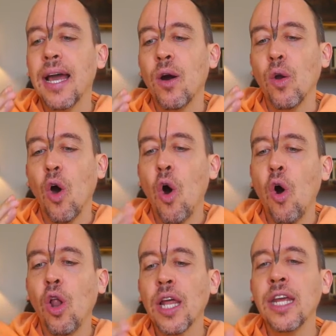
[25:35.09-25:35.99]
or
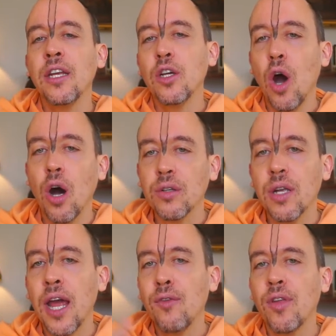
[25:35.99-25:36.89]
all in God,
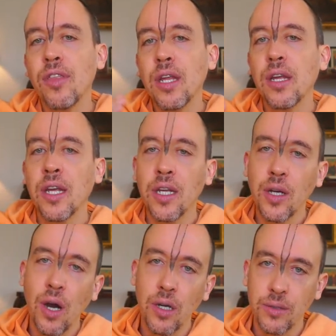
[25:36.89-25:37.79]
everything in
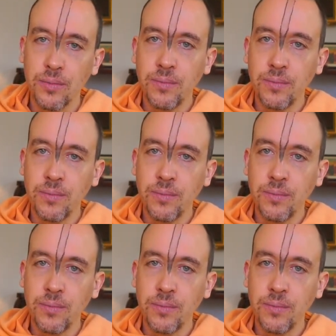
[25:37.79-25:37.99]
God.